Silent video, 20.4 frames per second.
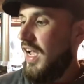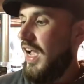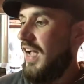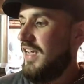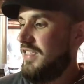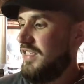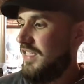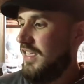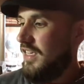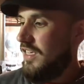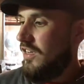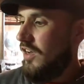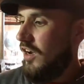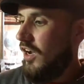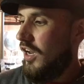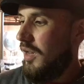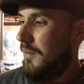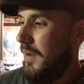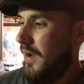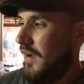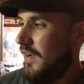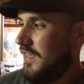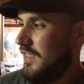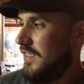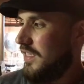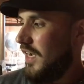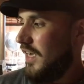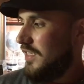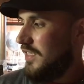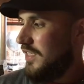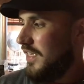as seen on America's
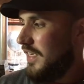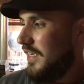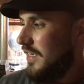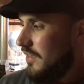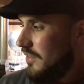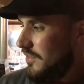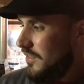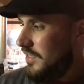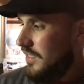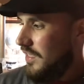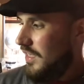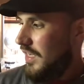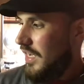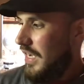Got Skills.